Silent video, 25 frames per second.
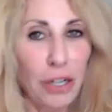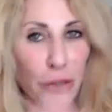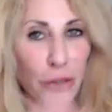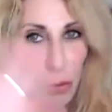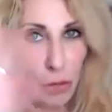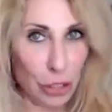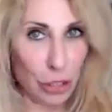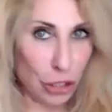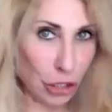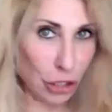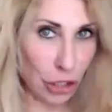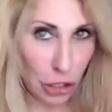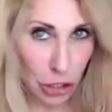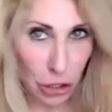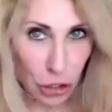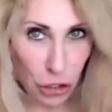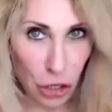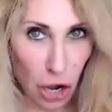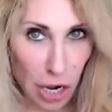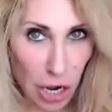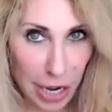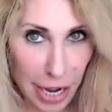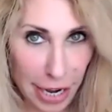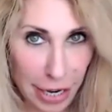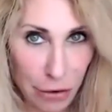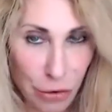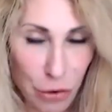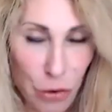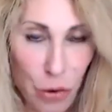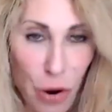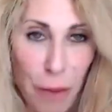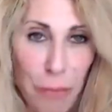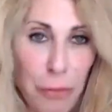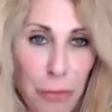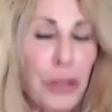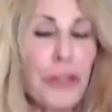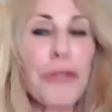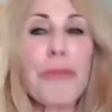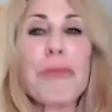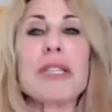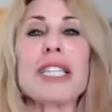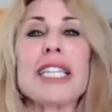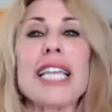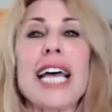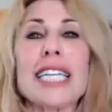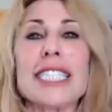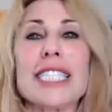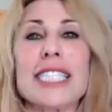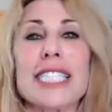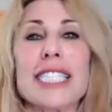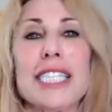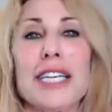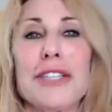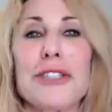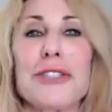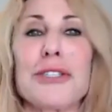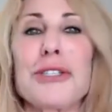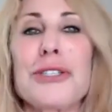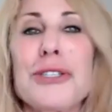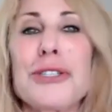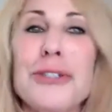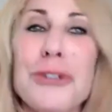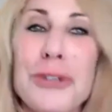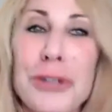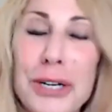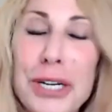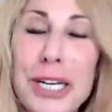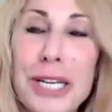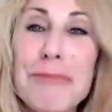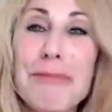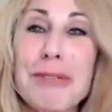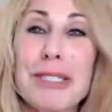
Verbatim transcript: which is a song I grew up with, but that's another story.